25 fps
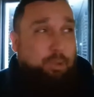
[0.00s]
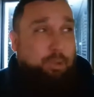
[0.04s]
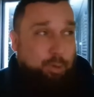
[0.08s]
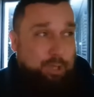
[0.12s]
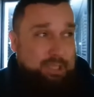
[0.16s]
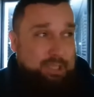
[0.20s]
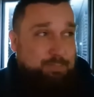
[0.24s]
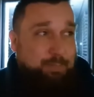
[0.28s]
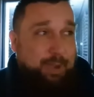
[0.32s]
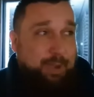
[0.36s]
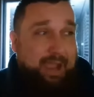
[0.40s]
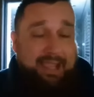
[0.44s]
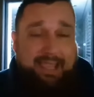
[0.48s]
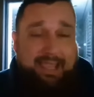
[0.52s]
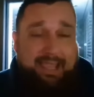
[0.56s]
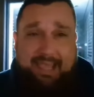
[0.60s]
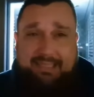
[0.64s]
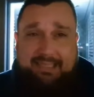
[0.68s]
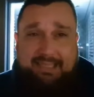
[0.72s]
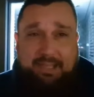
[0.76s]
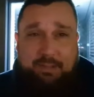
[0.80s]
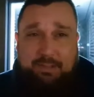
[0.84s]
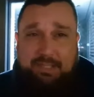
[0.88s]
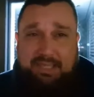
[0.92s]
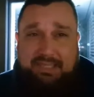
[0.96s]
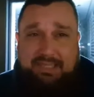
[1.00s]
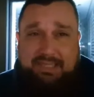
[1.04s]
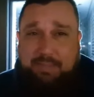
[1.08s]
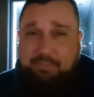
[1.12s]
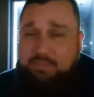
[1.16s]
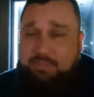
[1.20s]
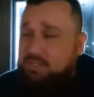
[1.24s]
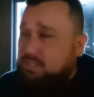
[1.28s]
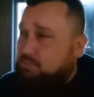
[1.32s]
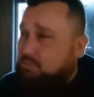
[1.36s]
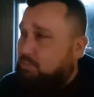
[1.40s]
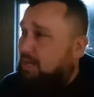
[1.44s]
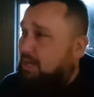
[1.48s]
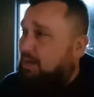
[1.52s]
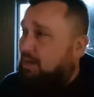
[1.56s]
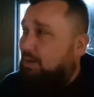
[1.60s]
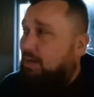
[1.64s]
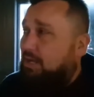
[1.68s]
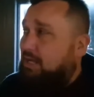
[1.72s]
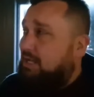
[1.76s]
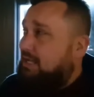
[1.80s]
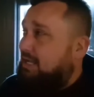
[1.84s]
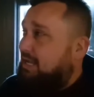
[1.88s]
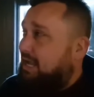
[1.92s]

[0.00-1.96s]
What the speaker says: Lloyd's Bank here still sits empty as well.